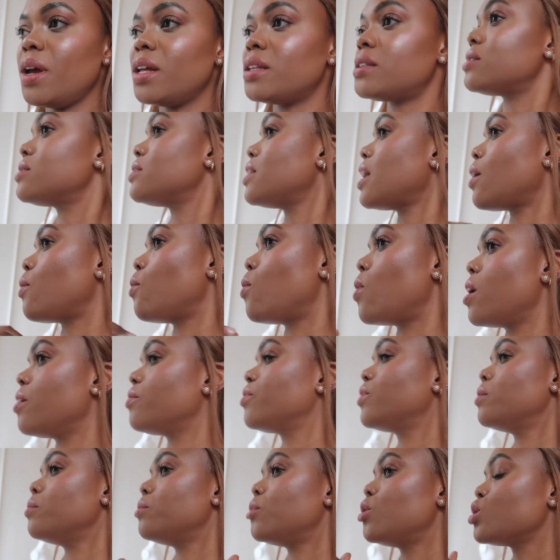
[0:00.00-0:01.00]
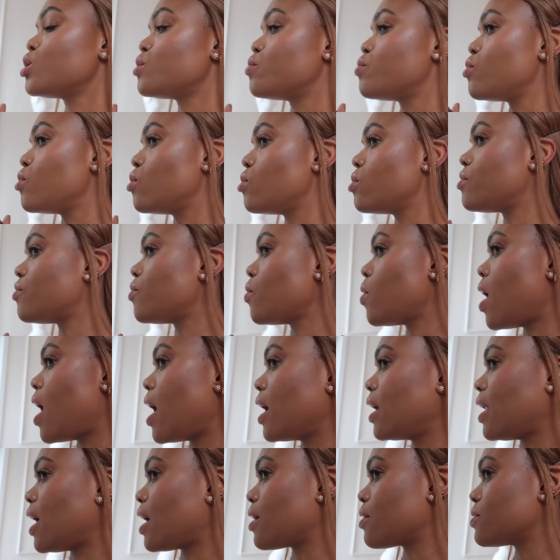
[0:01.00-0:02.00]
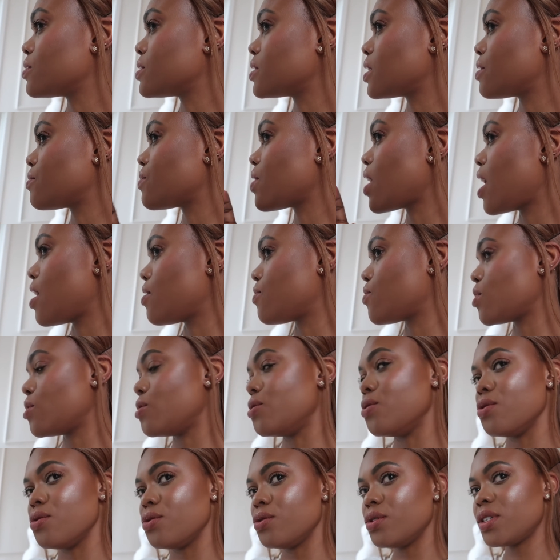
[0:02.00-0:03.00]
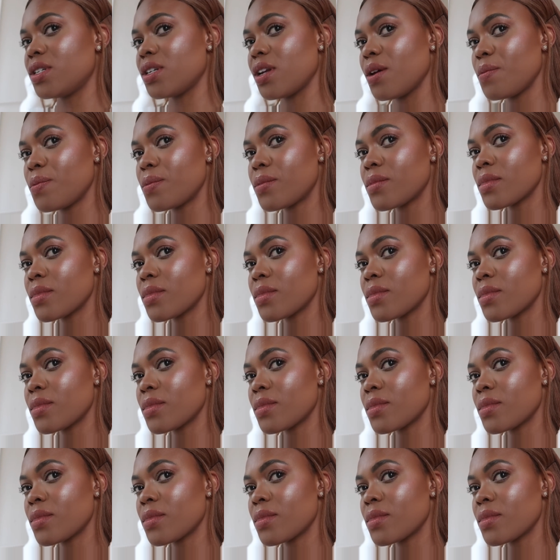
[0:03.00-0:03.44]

It's like one of the most beautiful highlighters that I've ever used.